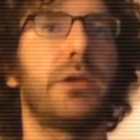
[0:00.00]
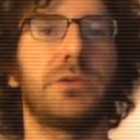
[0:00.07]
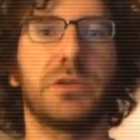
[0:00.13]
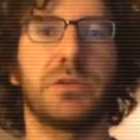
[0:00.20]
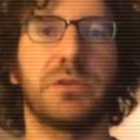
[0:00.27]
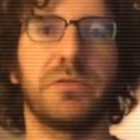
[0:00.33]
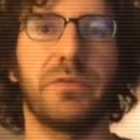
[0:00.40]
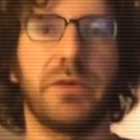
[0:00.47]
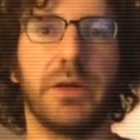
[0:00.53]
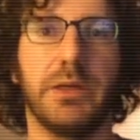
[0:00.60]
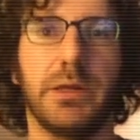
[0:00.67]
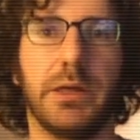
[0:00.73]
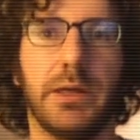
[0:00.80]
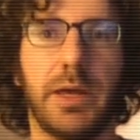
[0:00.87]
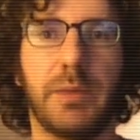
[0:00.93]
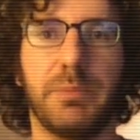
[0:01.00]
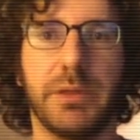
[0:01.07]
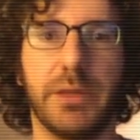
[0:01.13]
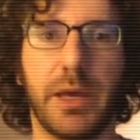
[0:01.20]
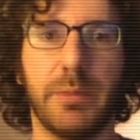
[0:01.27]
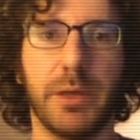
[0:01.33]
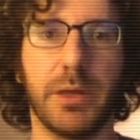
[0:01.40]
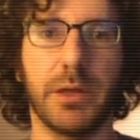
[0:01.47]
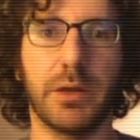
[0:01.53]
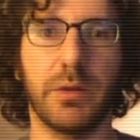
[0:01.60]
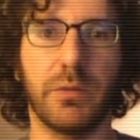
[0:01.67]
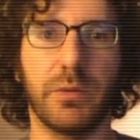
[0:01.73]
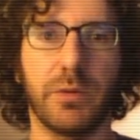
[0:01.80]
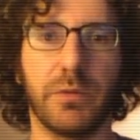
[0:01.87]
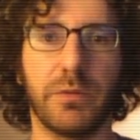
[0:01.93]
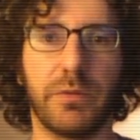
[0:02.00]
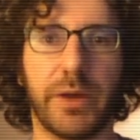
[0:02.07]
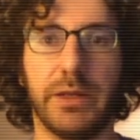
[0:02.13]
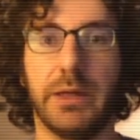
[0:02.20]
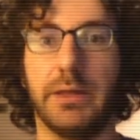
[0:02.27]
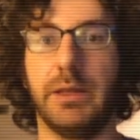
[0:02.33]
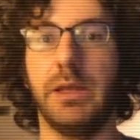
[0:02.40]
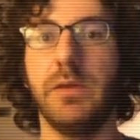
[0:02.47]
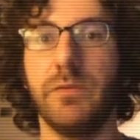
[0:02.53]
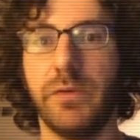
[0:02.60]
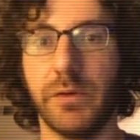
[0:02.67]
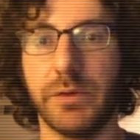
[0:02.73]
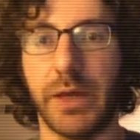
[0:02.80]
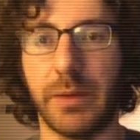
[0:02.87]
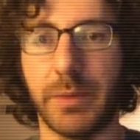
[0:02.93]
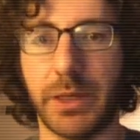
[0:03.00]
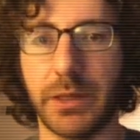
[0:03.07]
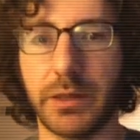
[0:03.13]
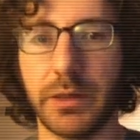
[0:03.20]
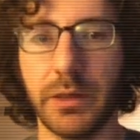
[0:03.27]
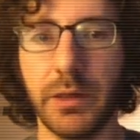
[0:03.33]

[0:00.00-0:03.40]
just fighting an epidemic, we're fighting an infodemic.